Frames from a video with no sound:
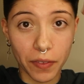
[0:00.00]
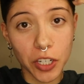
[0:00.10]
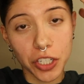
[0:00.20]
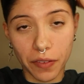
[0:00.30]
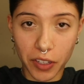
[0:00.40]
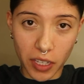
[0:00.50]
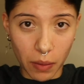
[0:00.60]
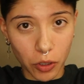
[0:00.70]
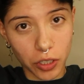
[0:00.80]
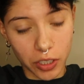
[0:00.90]
I finished everything.
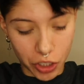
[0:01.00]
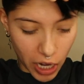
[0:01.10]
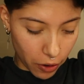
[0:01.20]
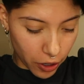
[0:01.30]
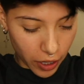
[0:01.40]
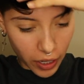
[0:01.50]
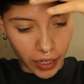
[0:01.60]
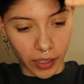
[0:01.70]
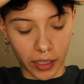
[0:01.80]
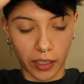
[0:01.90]
I'm gonna shower
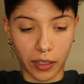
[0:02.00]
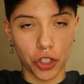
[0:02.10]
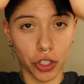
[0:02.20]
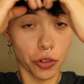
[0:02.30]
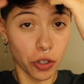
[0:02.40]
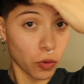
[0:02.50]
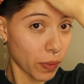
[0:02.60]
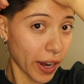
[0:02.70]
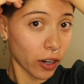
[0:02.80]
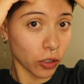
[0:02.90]
and show you what
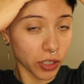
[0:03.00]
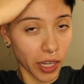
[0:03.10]
my hair looks